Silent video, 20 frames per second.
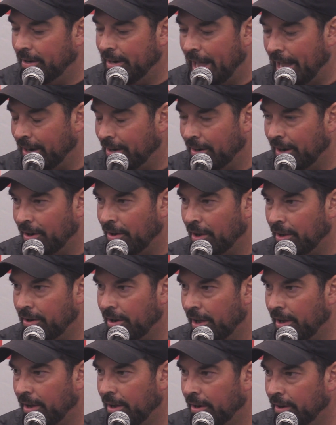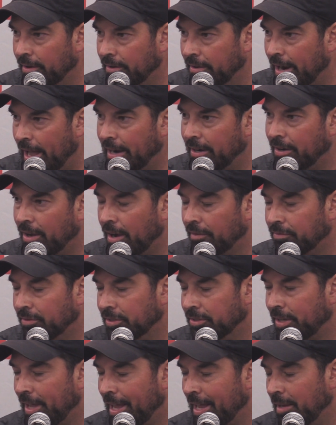nine
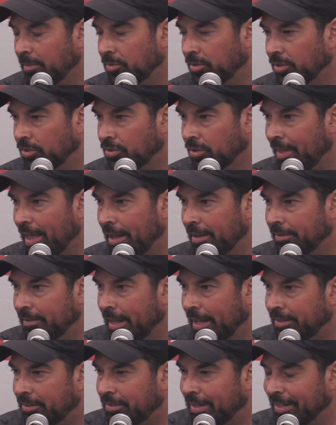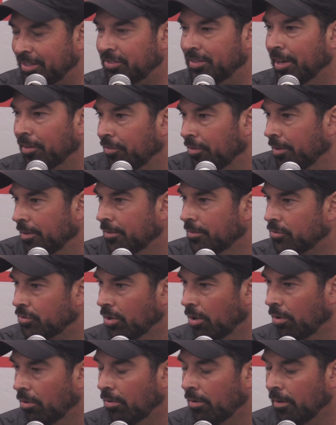conference games, so that's different.
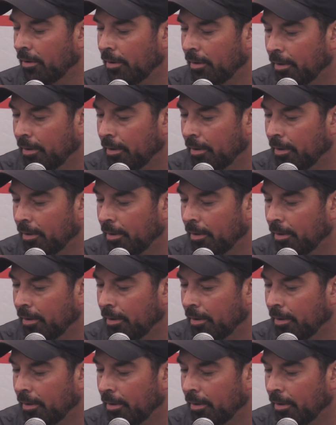So,